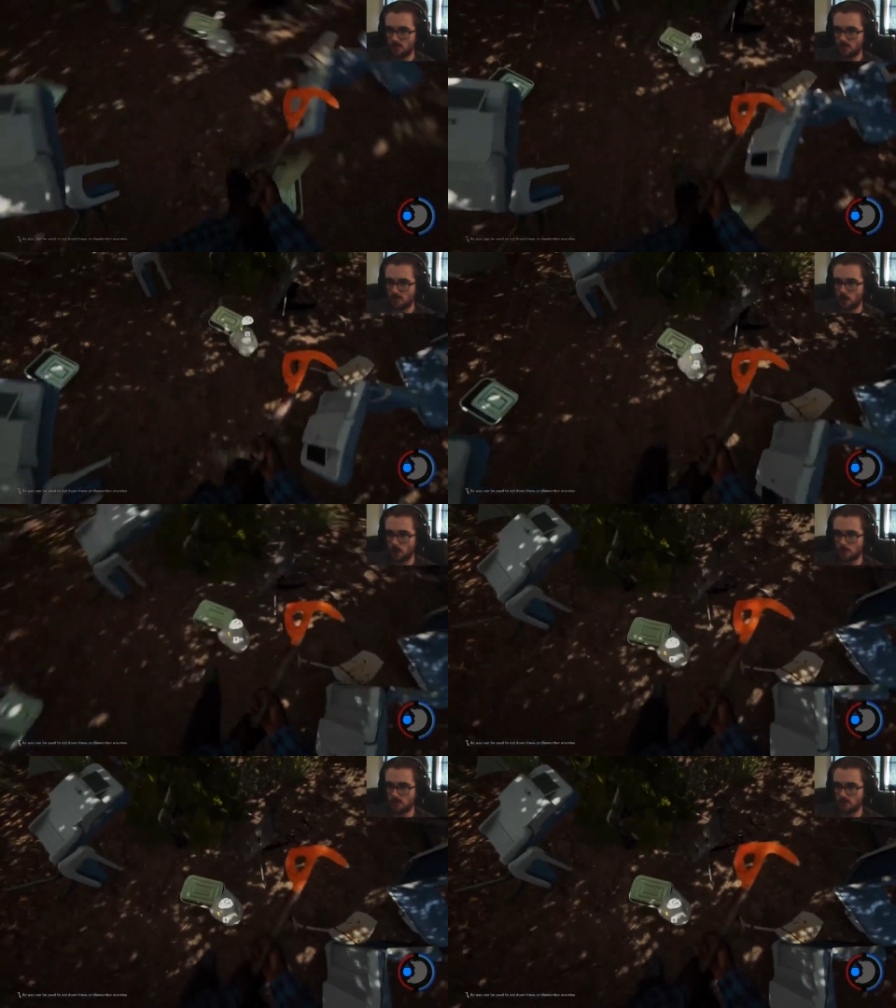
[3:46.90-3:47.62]

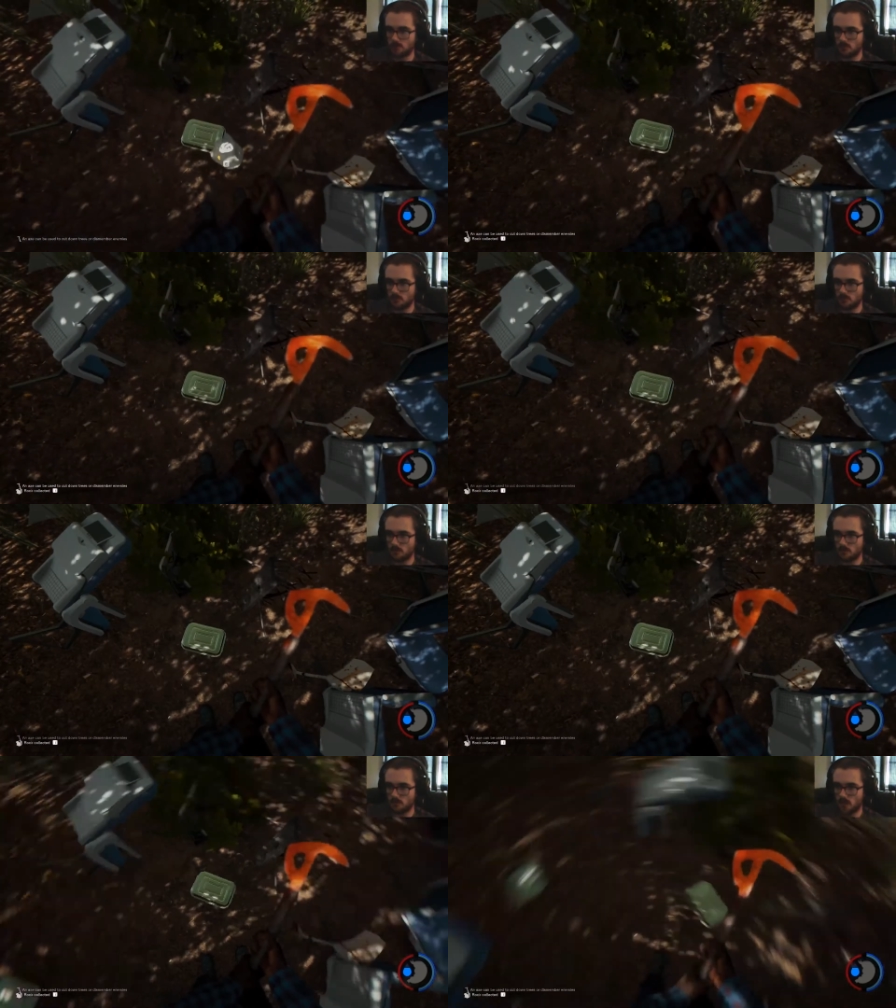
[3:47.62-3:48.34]
Nope.
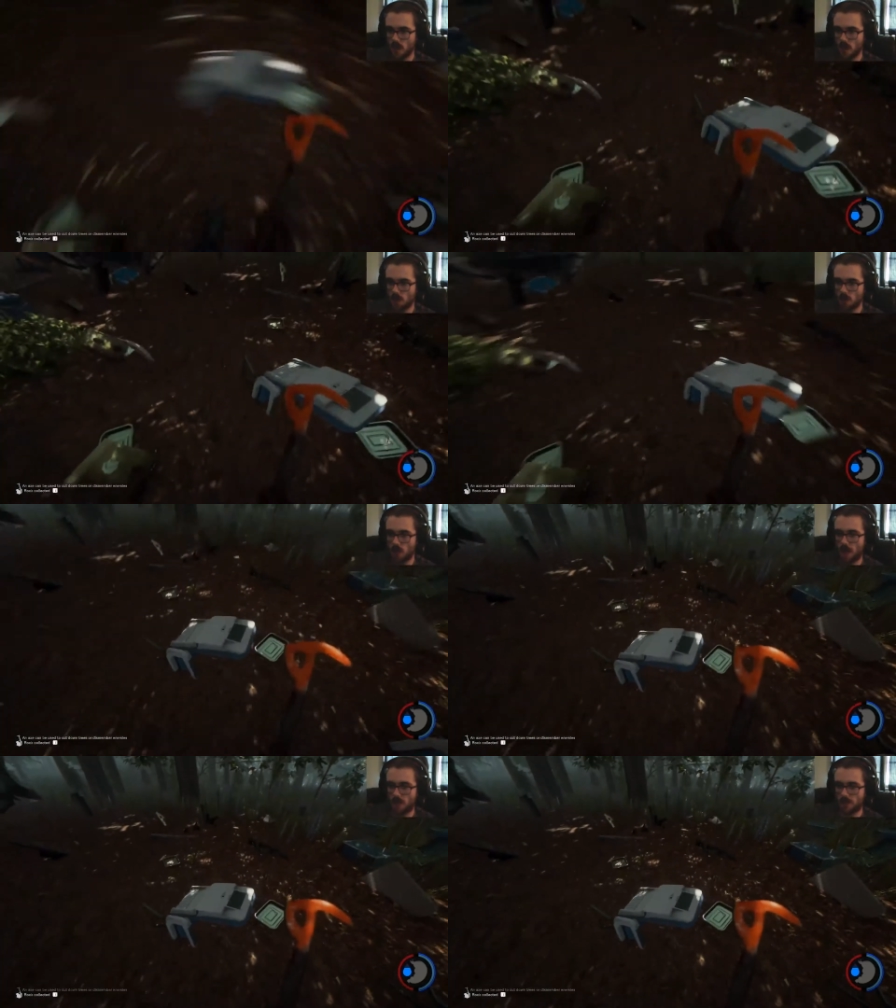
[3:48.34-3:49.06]
Ah,
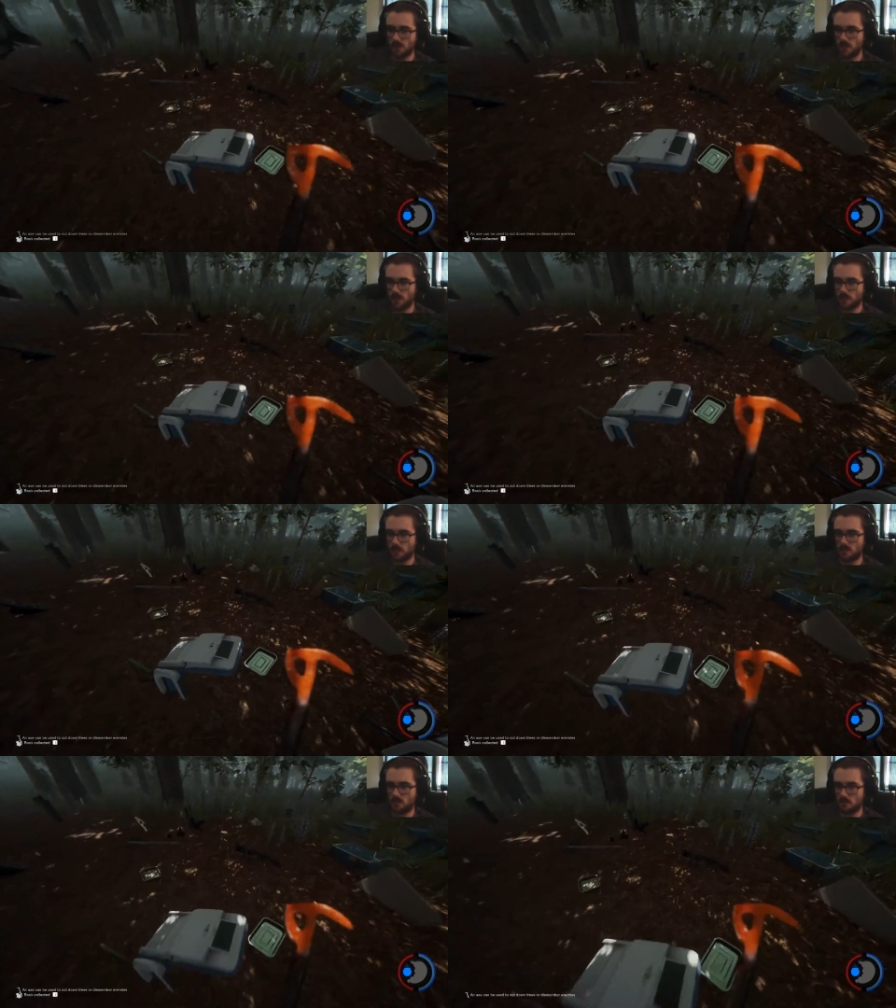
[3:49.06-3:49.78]
rock!
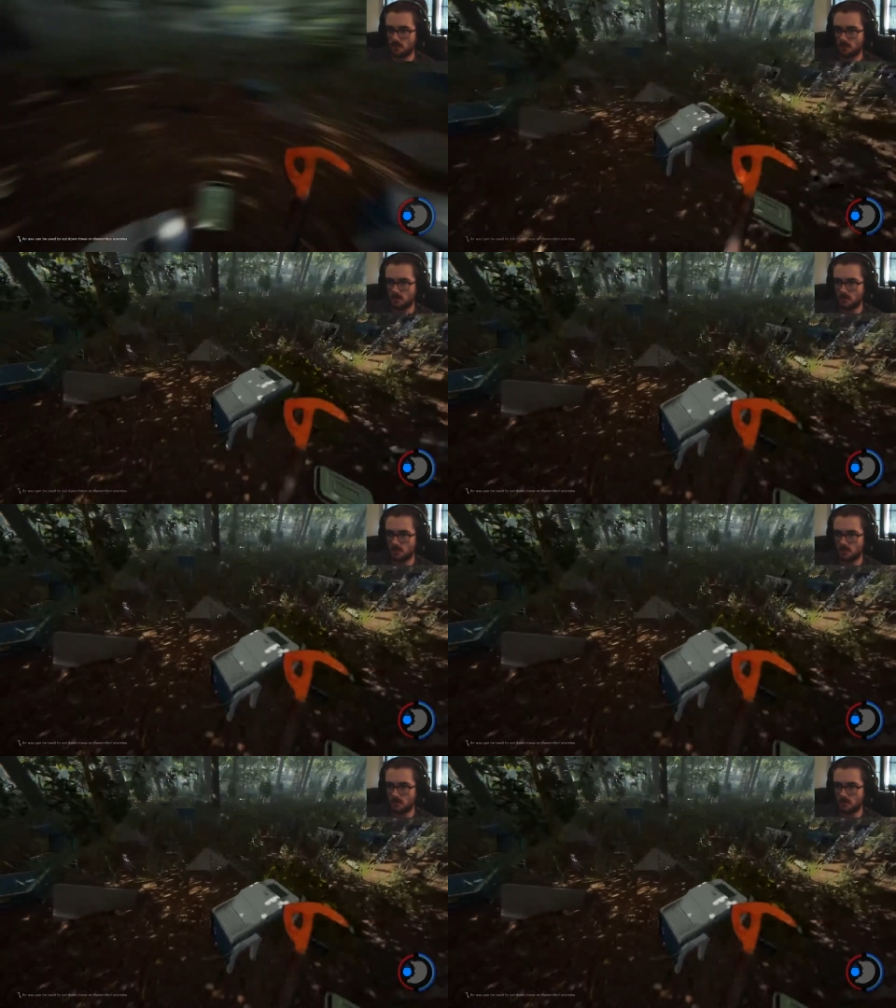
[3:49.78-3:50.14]
Yes!